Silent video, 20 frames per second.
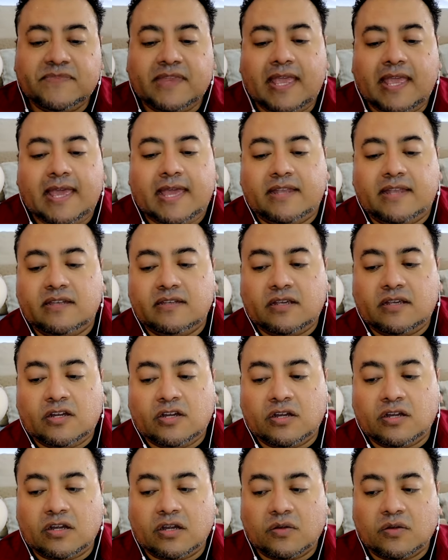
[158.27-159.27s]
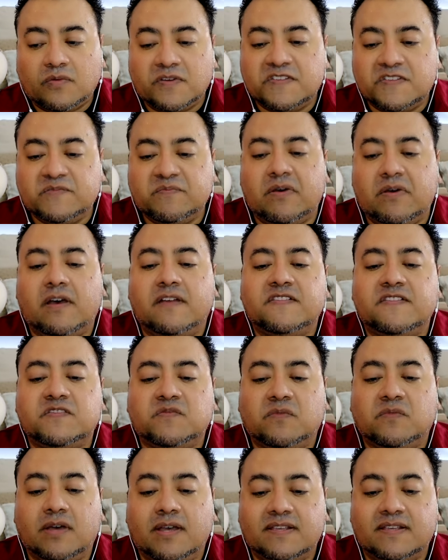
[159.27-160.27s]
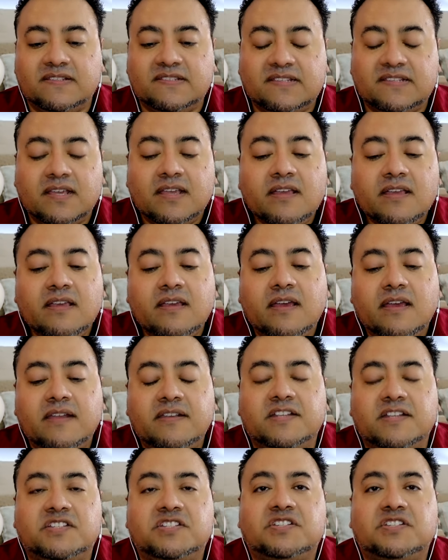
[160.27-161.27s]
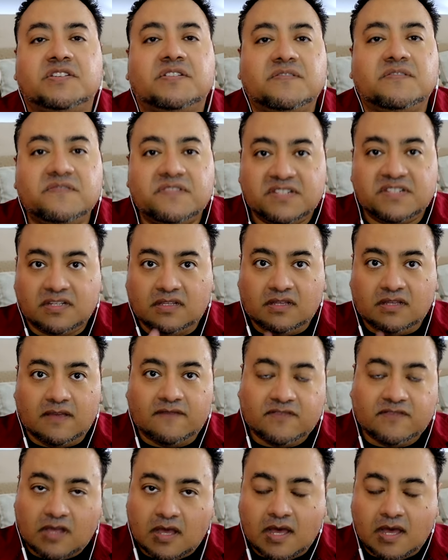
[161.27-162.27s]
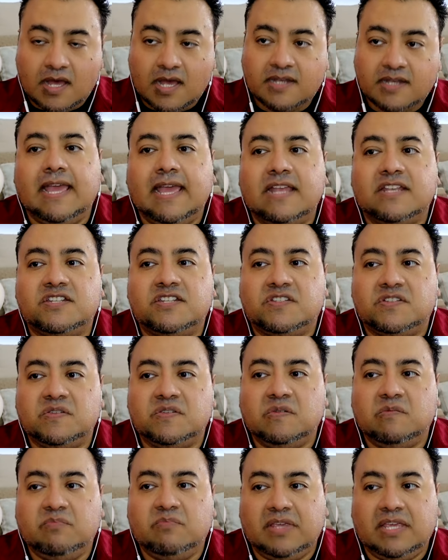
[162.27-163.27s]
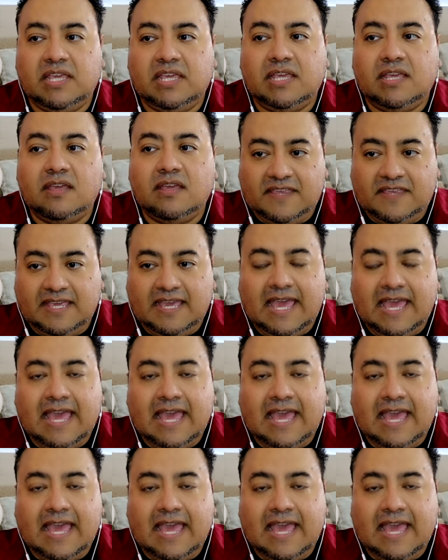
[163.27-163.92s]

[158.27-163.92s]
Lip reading: And her response was to choose to love God and to be the